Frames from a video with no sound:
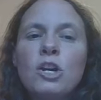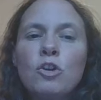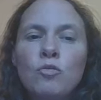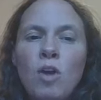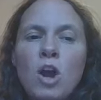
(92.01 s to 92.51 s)

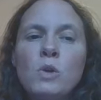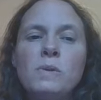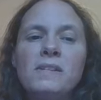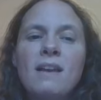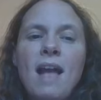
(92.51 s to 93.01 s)

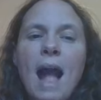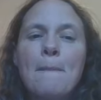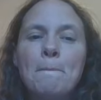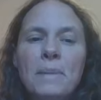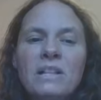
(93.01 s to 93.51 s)
grows
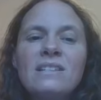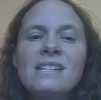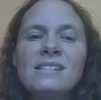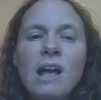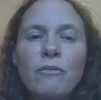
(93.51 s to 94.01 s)
and builds
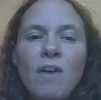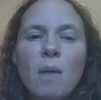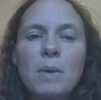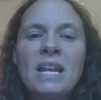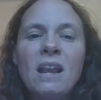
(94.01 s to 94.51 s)
itself
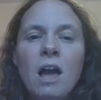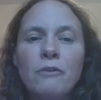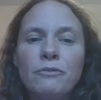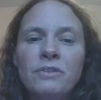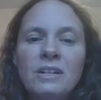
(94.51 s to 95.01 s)
up in
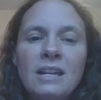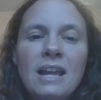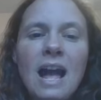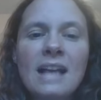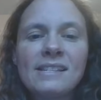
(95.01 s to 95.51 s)
love
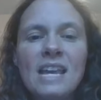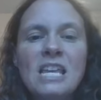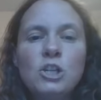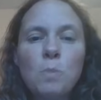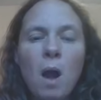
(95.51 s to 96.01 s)
as
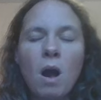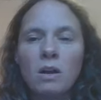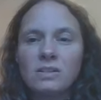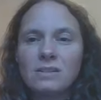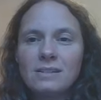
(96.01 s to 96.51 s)
each
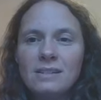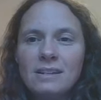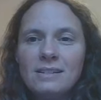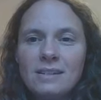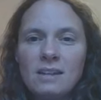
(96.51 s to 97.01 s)
part
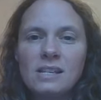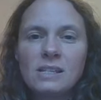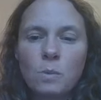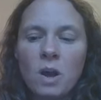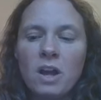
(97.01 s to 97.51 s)
does
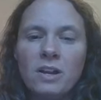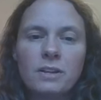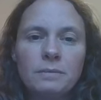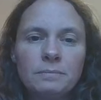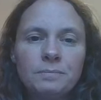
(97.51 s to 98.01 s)
its work.